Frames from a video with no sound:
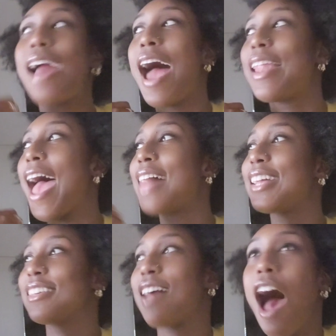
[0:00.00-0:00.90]
I kind of had
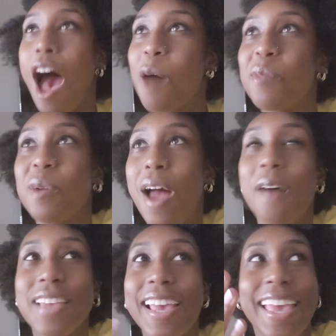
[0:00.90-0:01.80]
like this aha moment. I
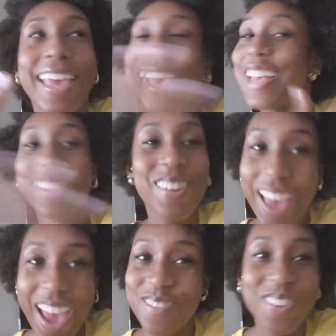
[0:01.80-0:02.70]
was like, it's
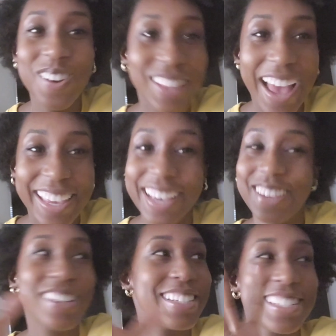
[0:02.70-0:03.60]
okay if you don't like it.
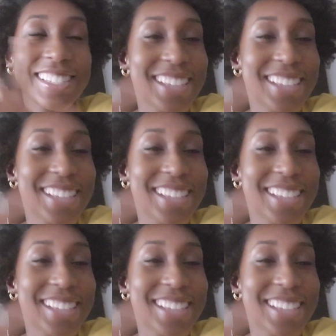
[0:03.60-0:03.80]
You could just